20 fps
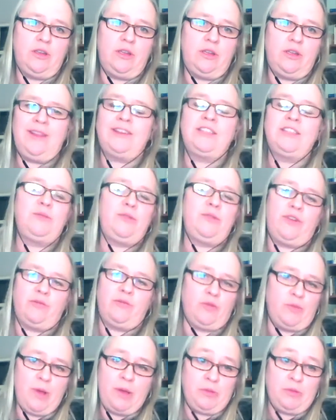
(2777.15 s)
And to be fair,
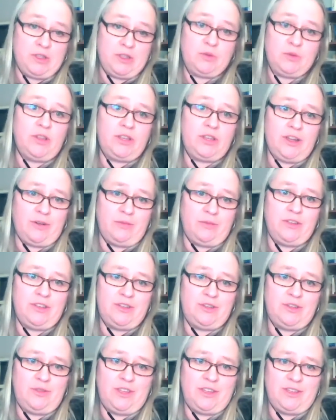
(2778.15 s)
Republicans want the government to
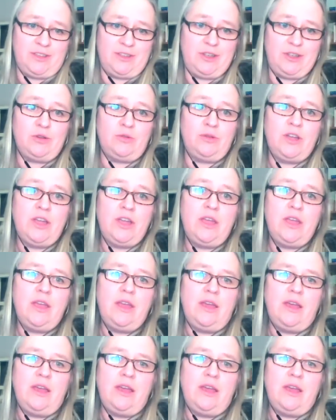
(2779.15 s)
do things too.